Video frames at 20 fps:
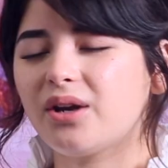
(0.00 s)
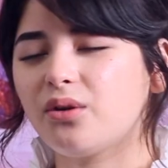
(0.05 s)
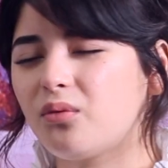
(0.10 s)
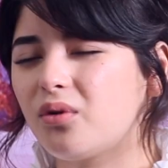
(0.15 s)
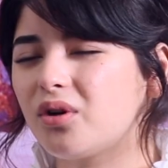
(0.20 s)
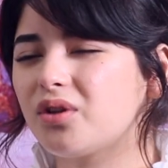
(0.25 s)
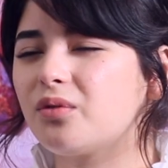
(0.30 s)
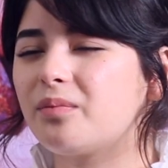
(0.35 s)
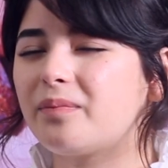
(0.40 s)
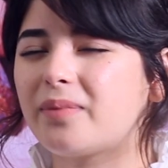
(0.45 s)
I
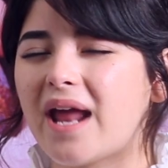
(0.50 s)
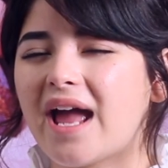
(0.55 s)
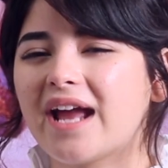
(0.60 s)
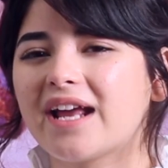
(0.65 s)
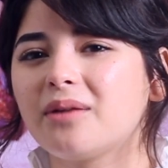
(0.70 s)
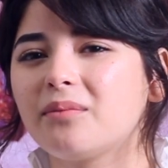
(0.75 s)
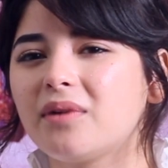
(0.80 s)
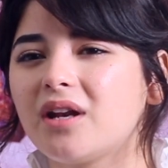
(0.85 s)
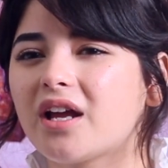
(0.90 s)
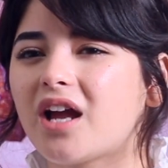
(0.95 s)
don't want to
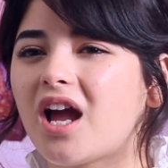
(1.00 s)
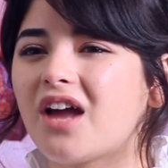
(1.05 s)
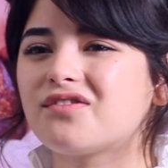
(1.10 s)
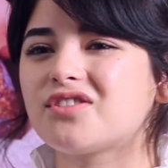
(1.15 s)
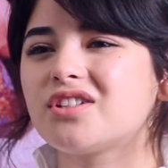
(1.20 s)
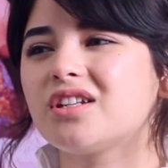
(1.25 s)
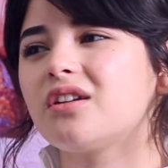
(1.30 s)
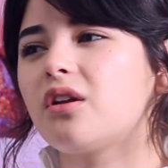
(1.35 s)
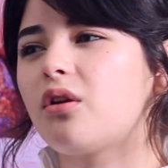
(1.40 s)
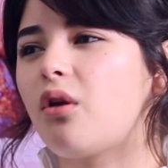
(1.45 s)
brag and be like,
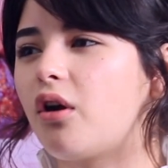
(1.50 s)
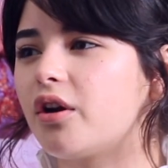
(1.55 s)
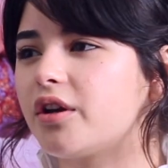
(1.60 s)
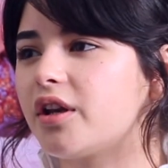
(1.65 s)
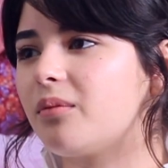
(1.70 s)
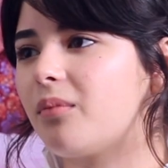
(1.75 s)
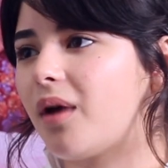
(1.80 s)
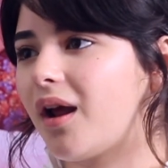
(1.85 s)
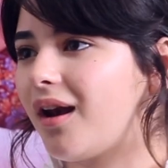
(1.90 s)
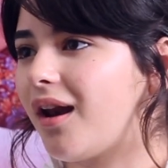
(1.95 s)
I've seen a
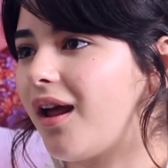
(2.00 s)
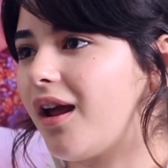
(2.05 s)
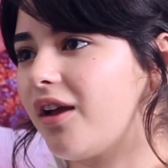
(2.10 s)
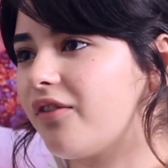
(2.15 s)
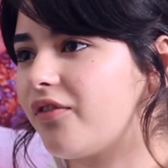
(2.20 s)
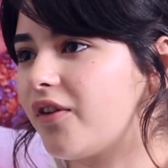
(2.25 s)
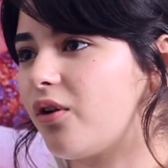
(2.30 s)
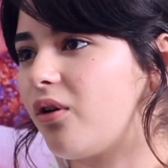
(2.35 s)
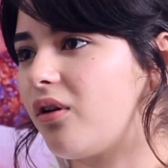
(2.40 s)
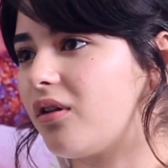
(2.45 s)
lot in my
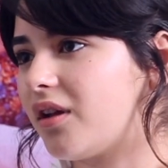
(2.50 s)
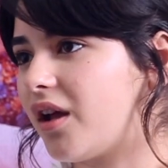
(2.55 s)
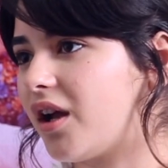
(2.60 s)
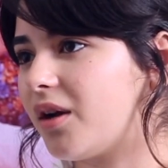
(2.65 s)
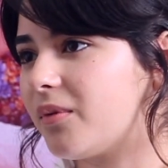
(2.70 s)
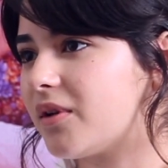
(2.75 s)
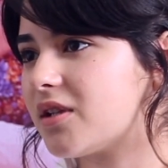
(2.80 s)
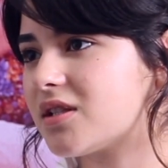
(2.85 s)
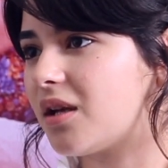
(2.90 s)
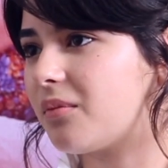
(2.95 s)
life and all
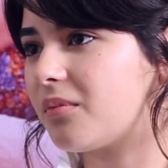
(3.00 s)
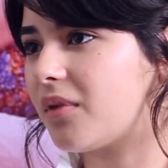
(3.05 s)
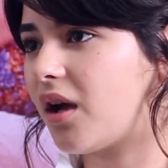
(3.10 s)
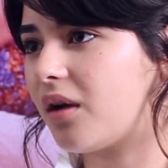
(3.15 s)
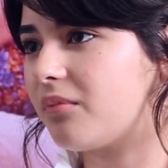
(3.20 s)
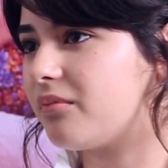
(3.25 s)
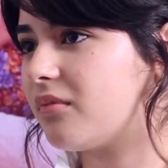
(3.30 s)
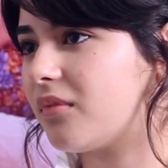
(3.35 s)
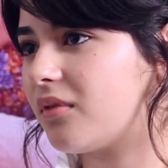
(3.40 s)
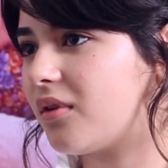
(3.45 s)
that, because I'm
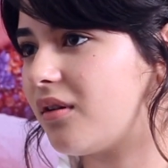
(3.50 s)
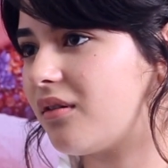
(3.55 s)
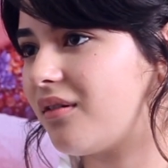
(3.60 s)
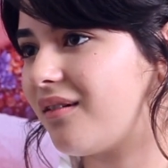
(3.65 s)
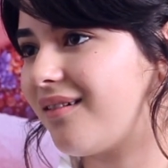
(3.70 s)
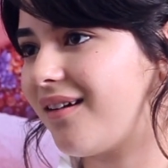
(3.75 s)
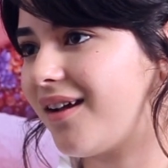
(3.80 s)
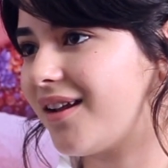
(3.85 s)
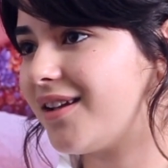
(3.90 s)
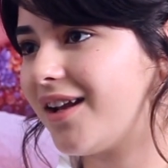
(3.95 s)

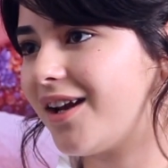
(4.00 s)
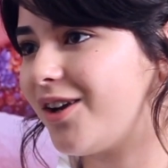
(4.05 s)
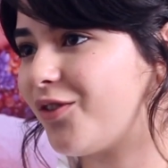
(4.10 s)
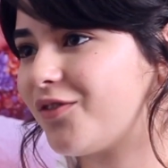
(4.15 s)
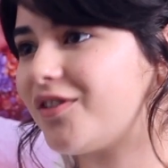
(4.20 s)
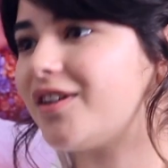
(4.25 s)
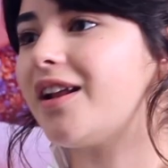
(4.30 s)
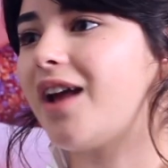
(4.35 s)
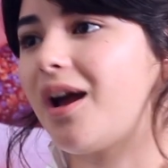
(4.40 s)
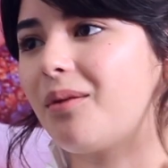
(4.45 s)
at the end
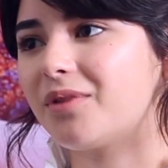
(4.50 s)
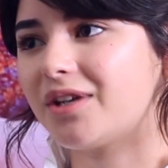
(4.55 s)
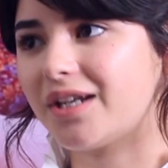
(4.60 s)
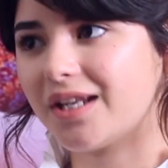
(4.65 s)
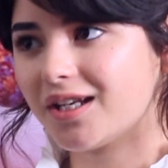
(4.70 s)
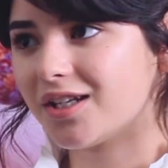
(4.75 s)
of the day, I'm a